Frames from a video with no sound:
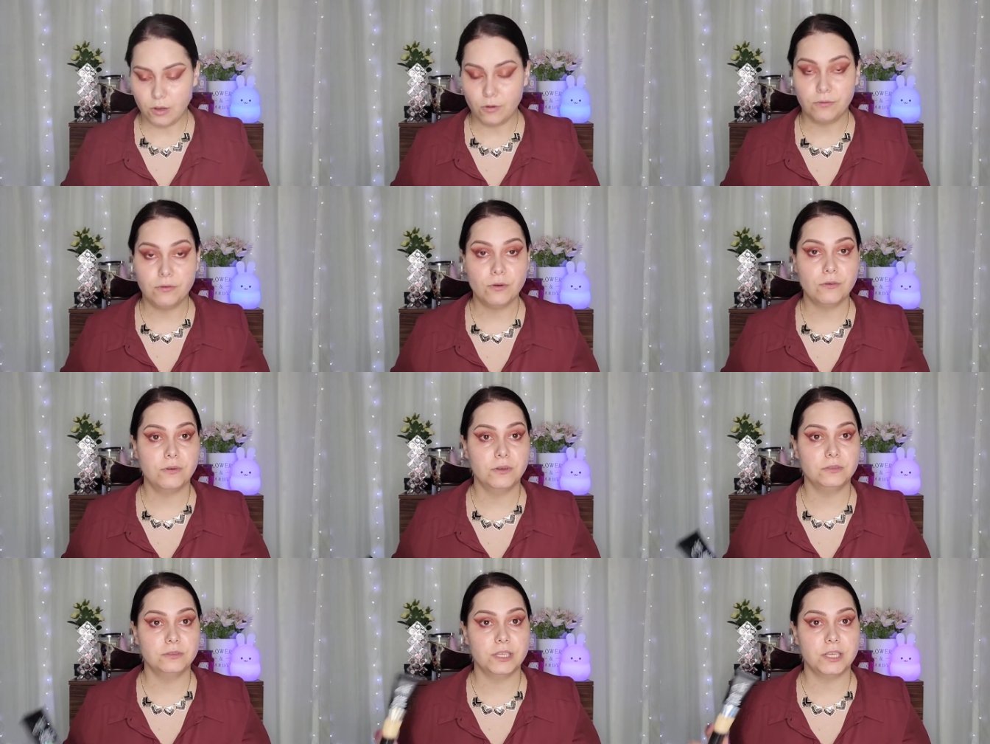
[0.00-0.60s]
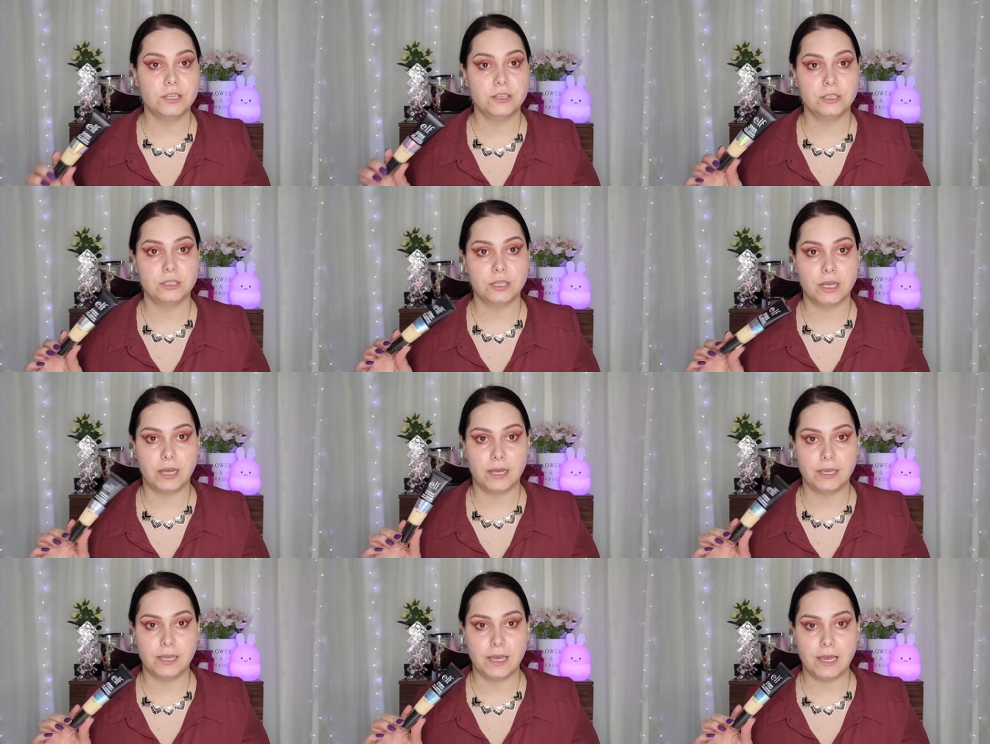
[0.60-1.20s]
for foundation,
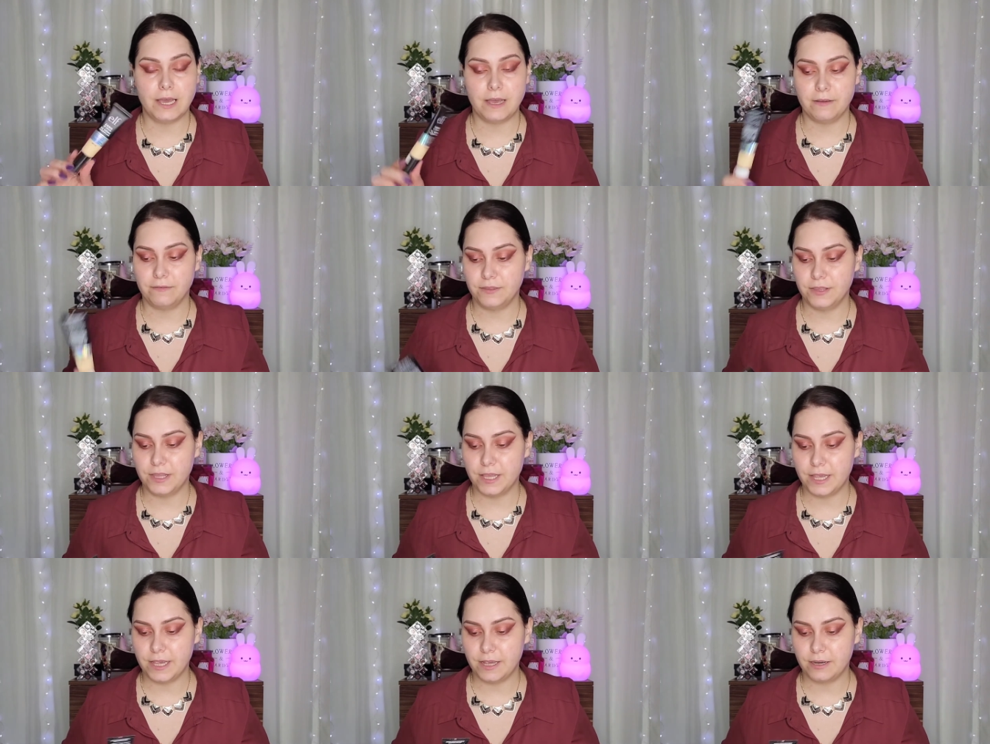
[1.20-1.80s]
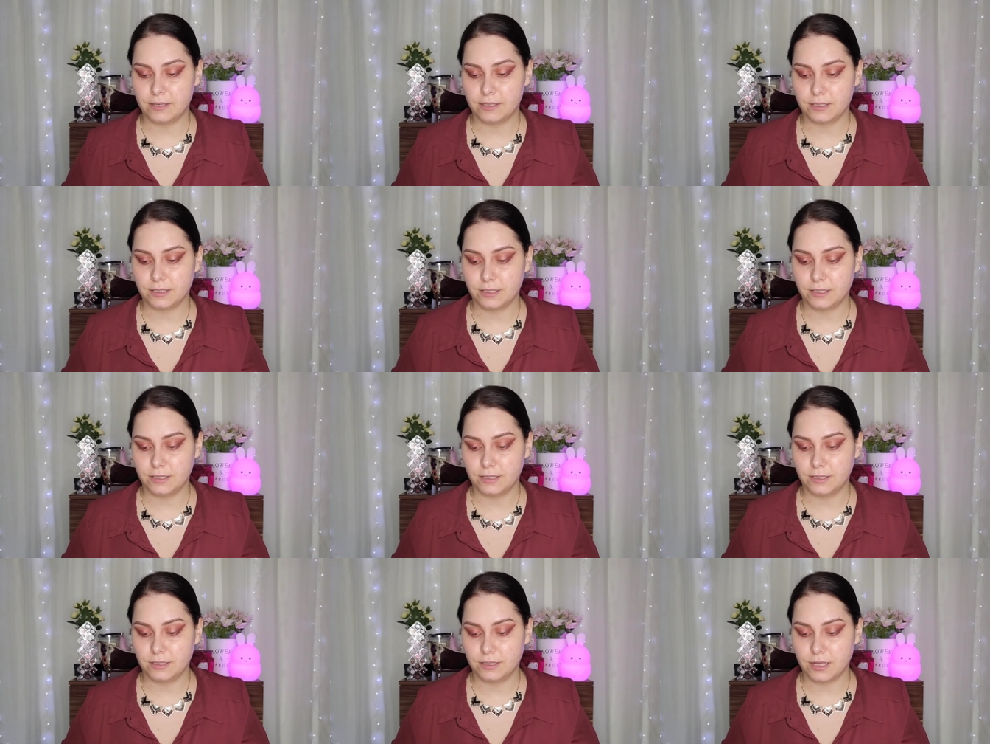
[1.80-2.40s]
I have their
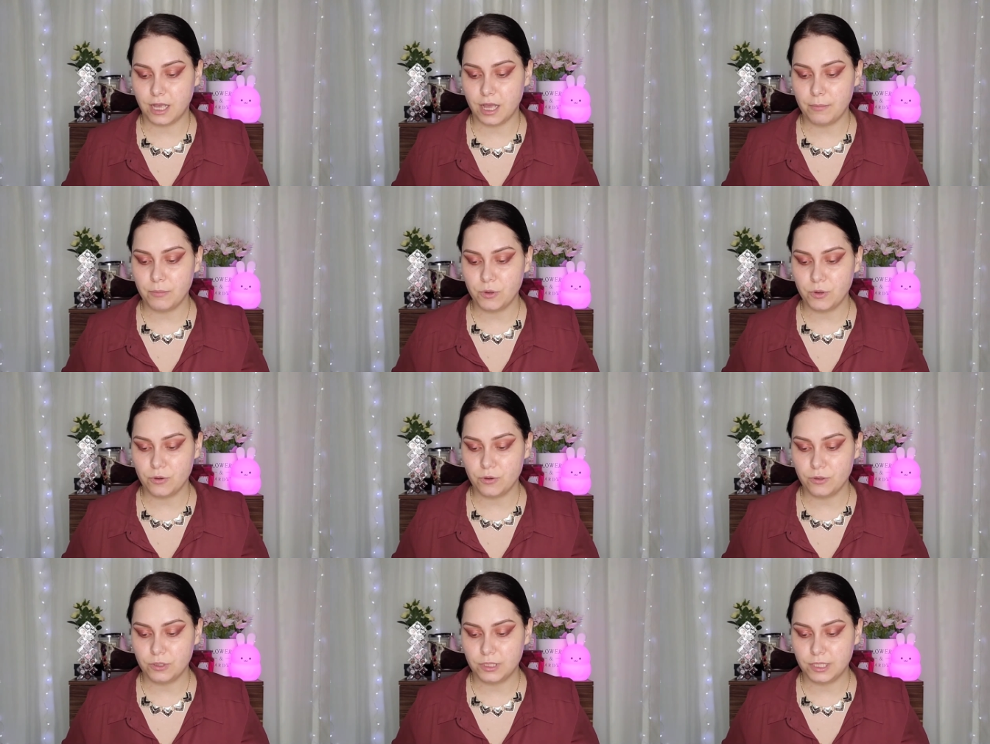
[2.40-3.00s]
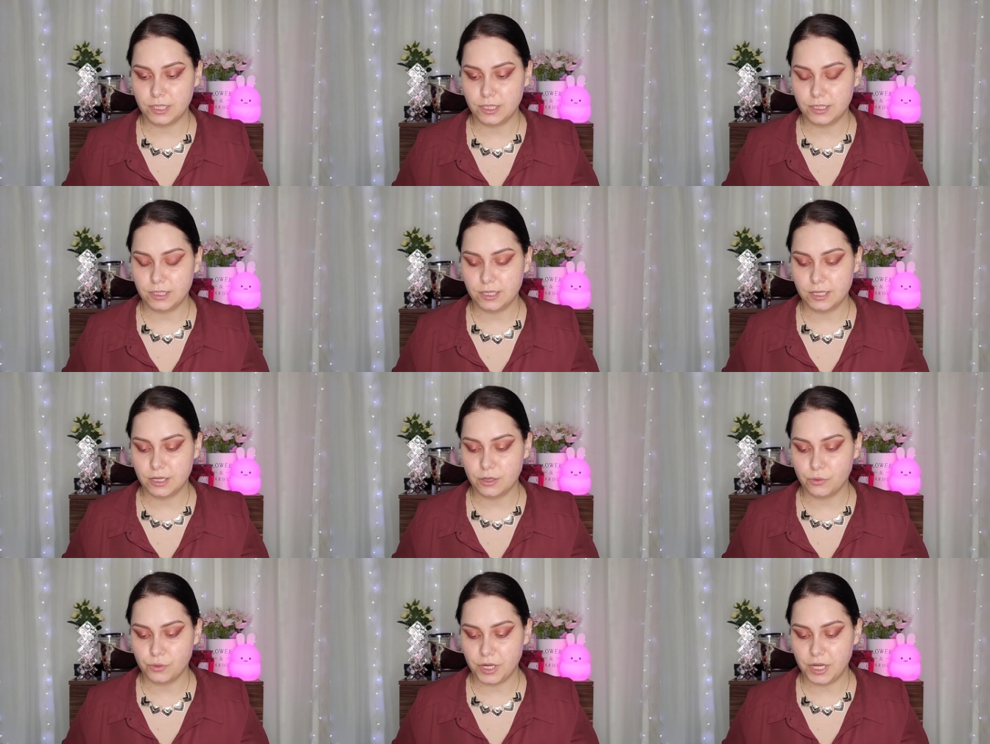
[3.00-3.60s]
Camo CC
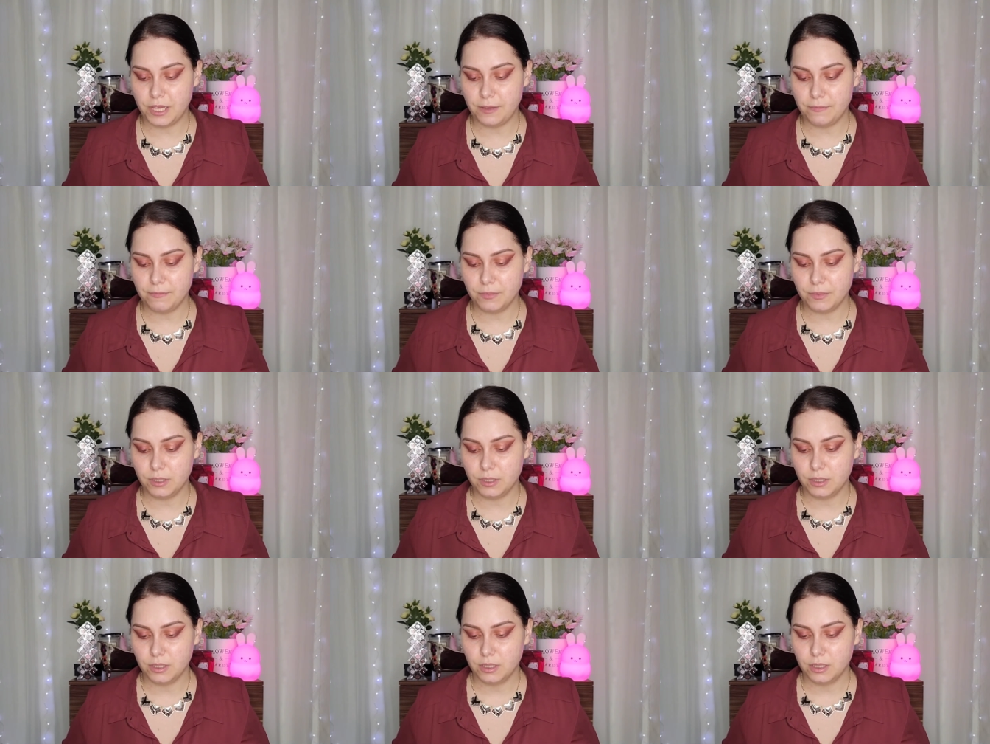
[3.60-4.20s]
cream.